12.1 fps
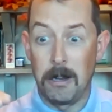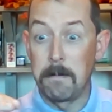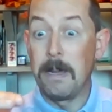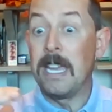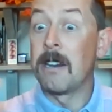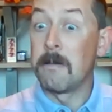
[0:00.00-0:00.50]

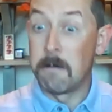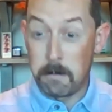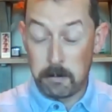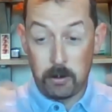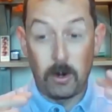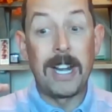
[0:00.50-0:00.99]
being
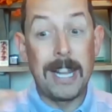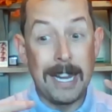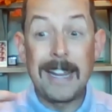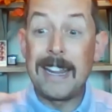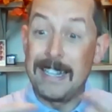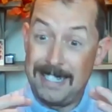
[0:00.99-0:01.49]

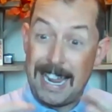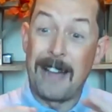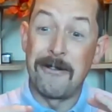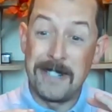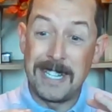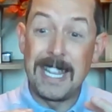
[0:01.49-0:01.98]
pretty
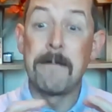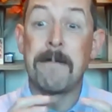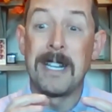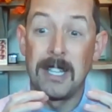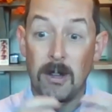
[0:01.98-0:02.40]
down deep into